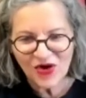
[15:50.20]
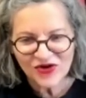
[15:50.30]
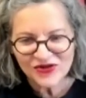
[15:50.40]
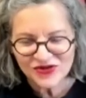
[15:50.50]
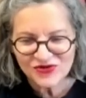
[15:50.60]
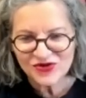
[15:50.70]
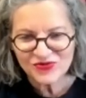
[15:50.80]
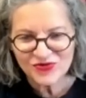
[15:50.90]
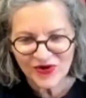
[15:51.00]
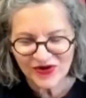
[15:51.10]
long do
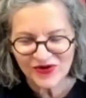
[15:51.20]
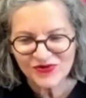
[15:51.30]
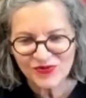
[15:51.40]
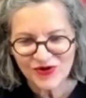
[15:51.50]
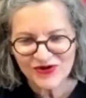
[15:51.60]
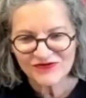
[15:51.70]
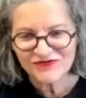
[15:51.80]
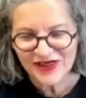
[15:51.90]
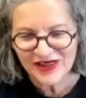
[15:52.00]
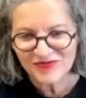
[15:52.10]
you work on
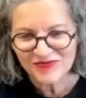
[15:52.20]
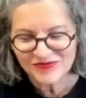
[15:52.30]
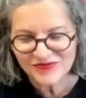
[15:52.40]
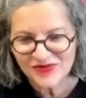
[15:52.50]
one film?